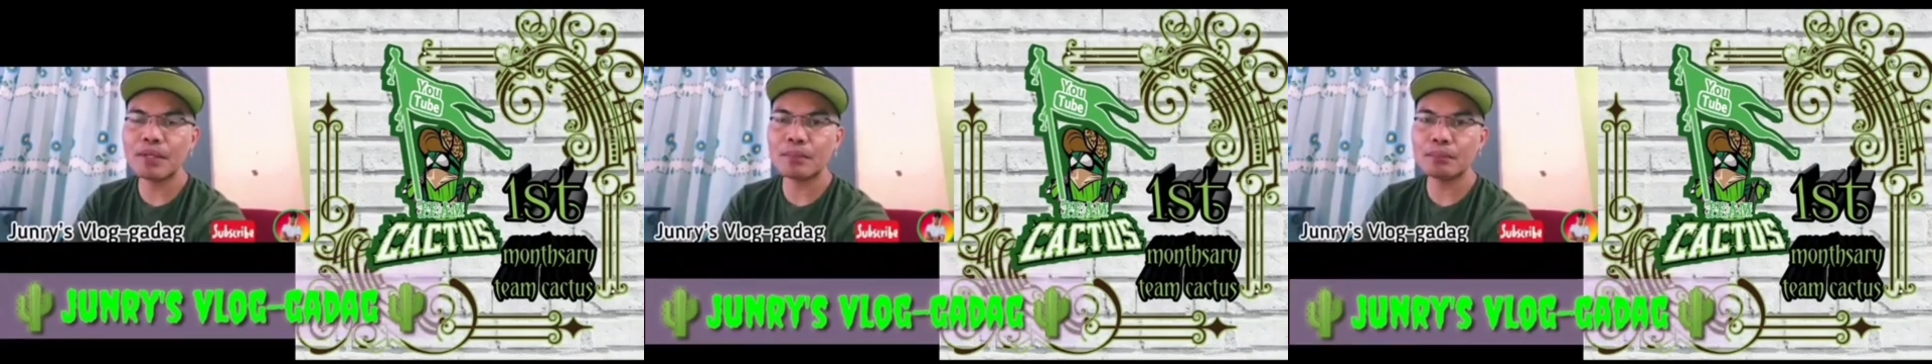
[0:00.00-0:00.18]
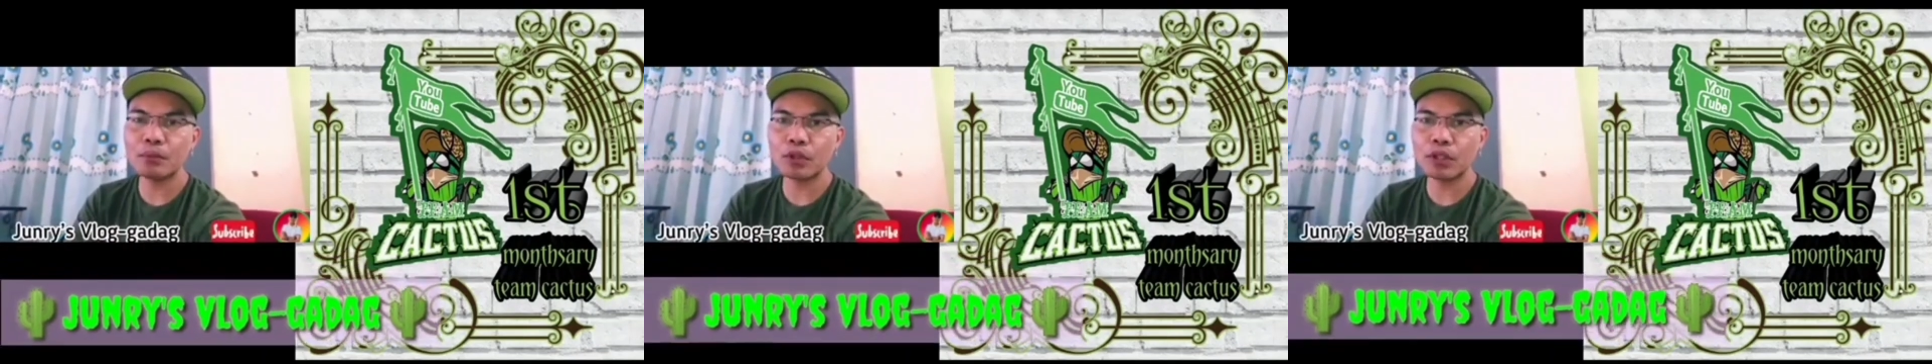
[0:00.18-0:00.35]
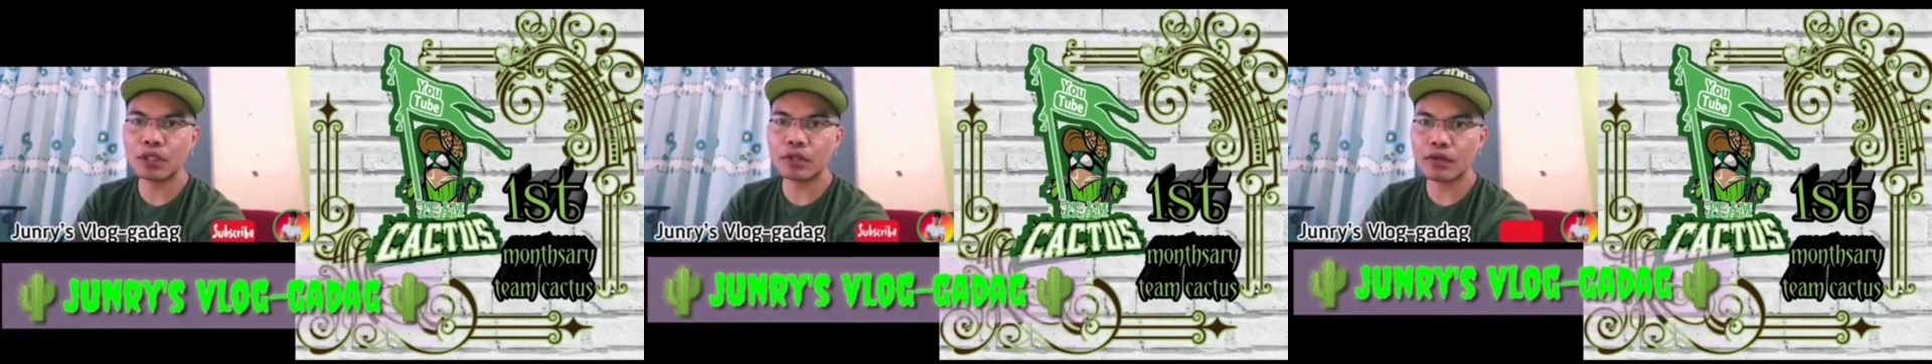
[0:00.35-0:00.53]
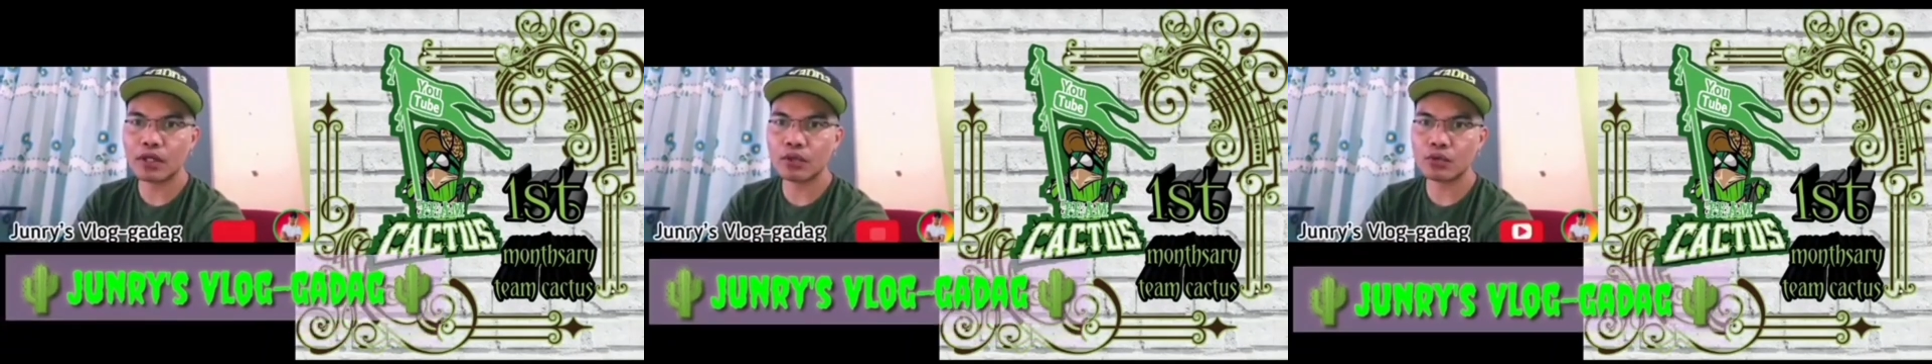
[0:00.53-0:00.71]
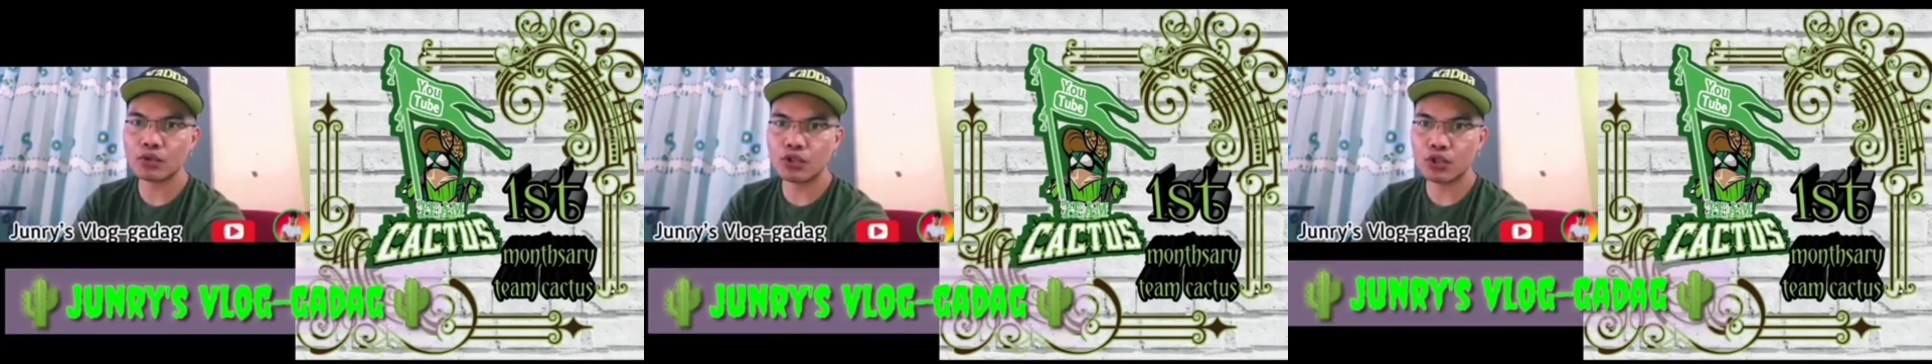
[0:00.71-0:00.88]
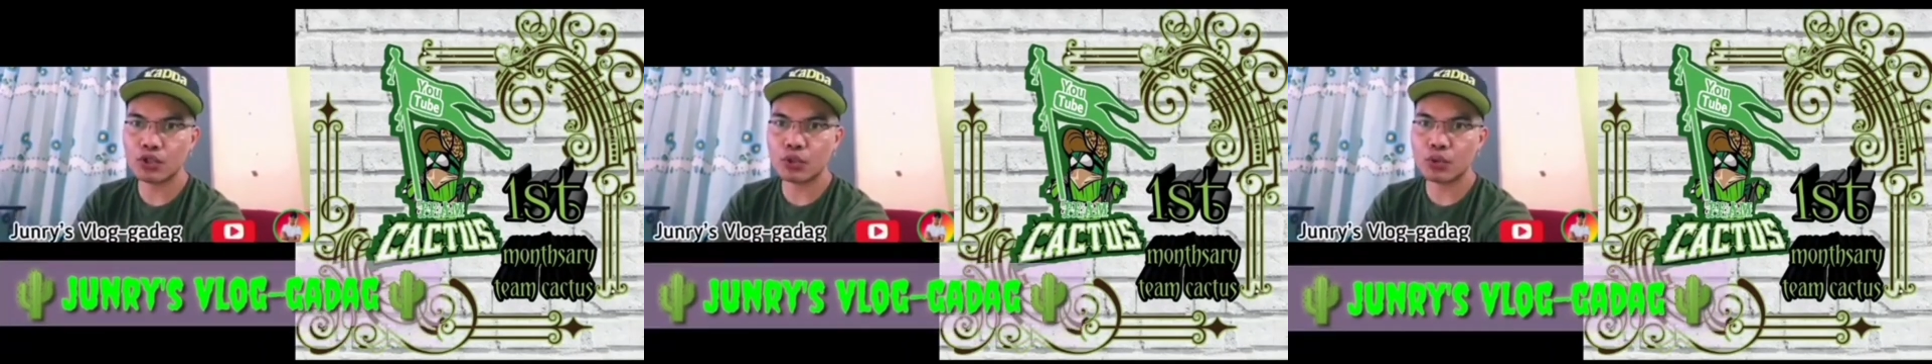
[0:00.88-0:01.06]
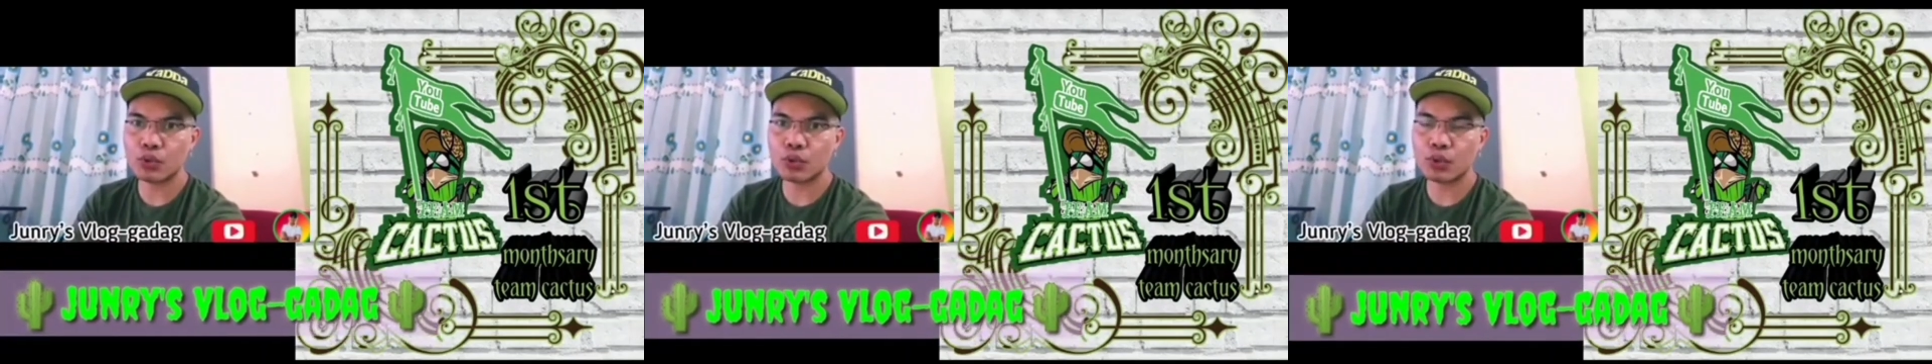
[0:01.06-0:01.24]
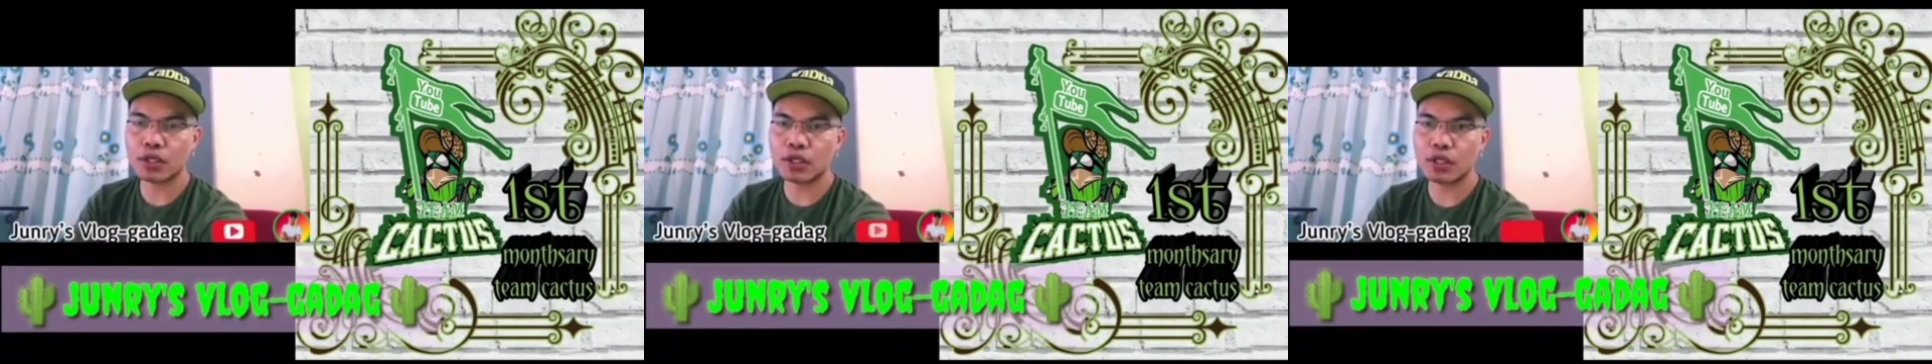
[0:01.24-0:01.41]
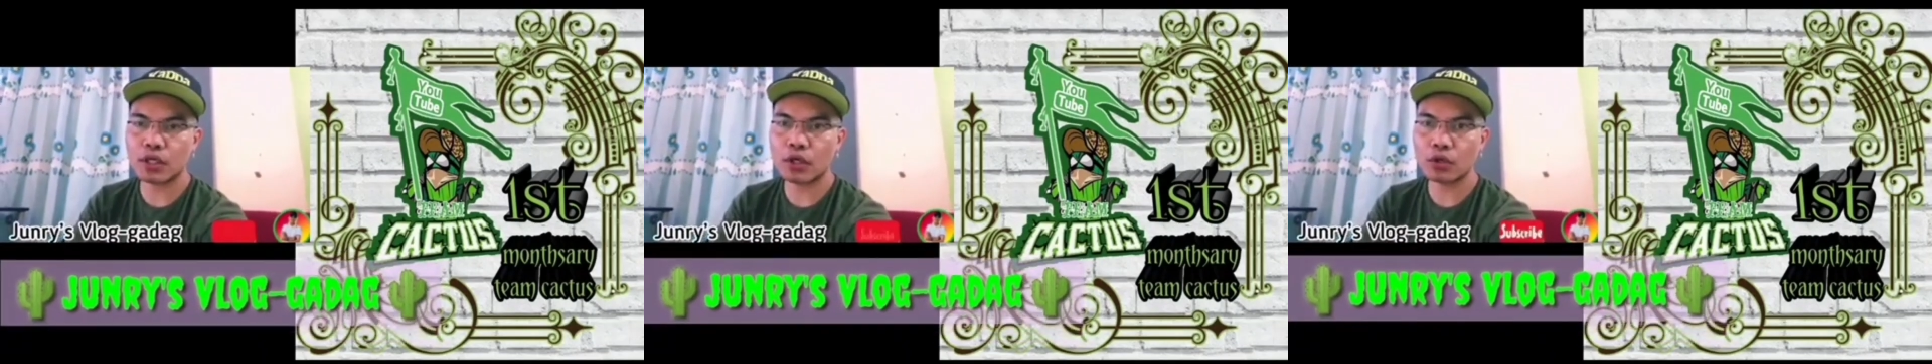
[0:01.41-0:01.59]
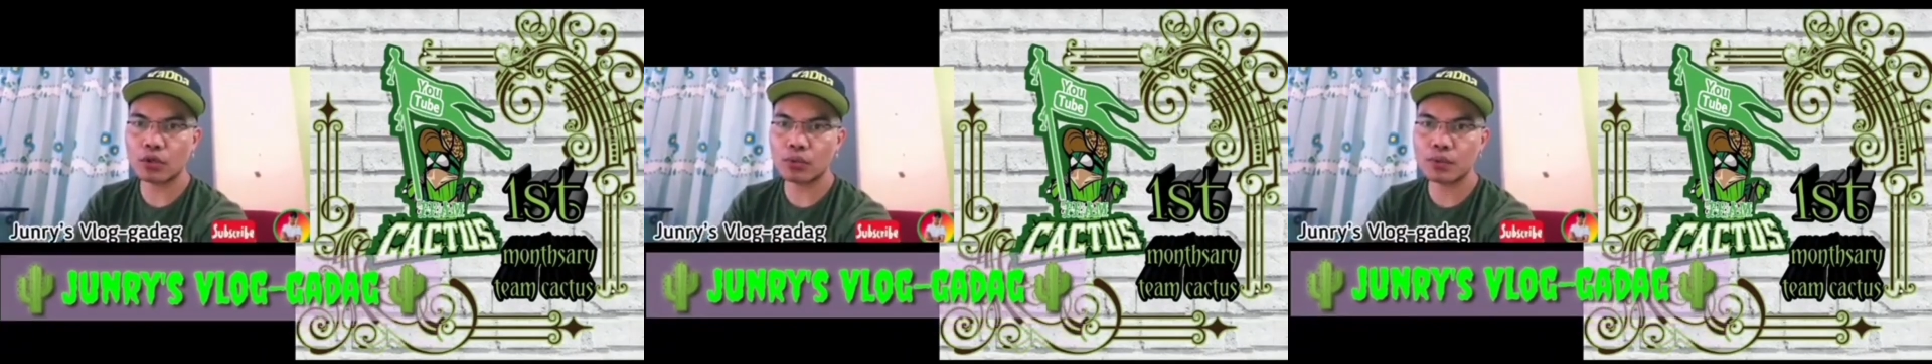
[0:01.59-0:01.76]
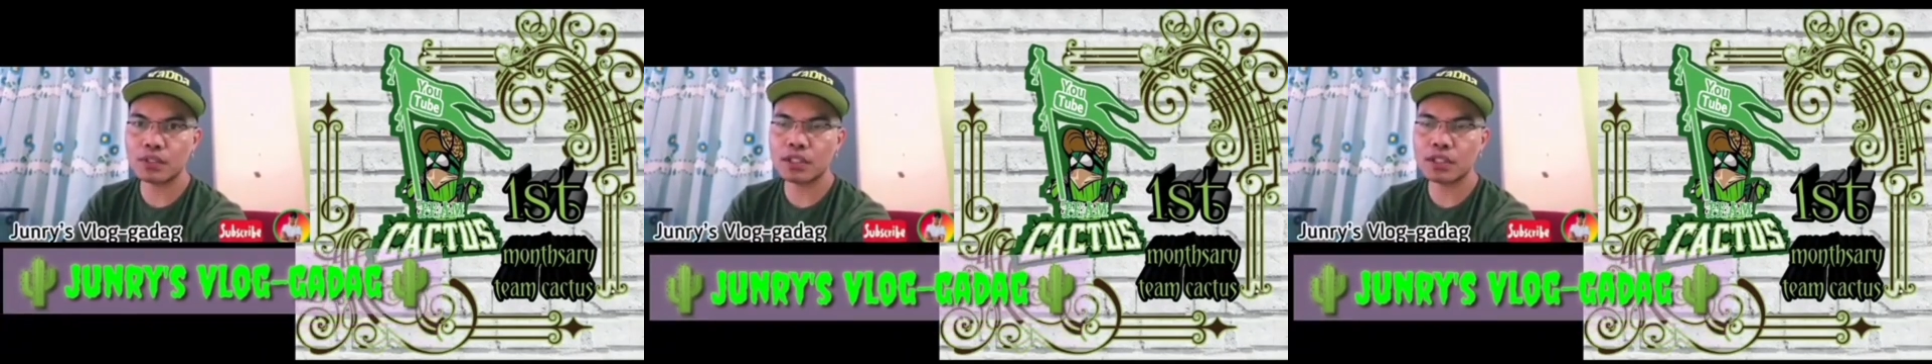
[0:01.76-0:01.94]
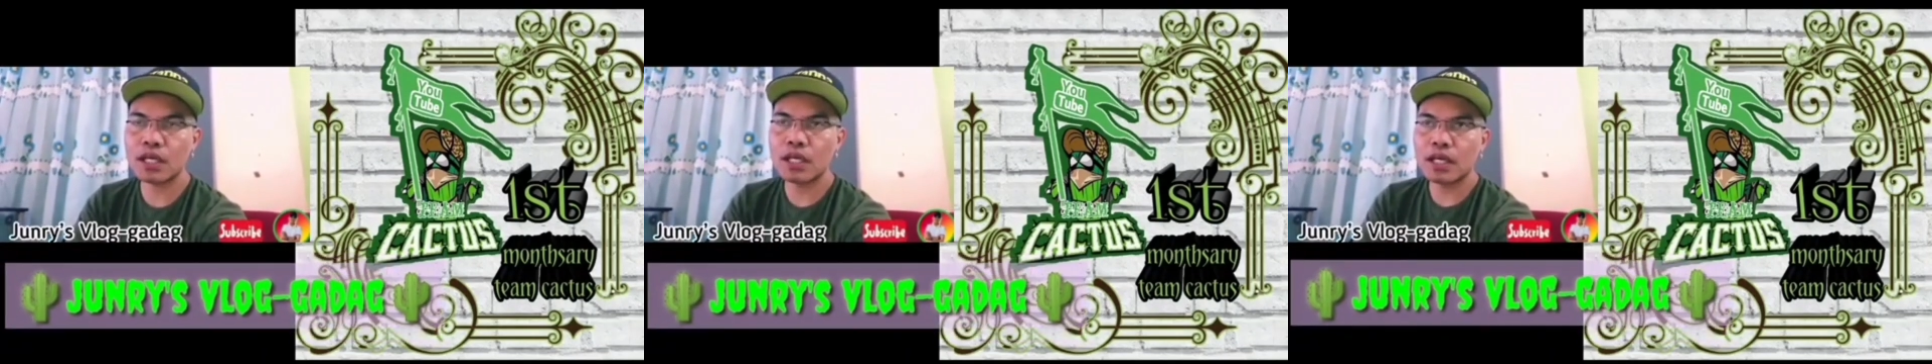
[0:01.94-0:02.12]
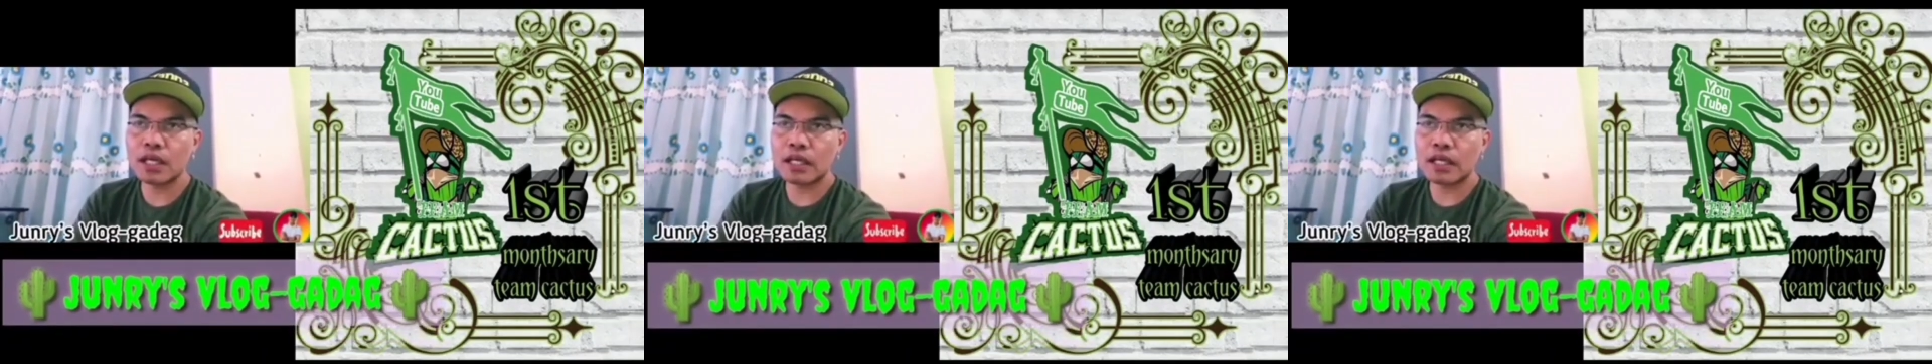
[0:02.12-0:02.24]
people around you are always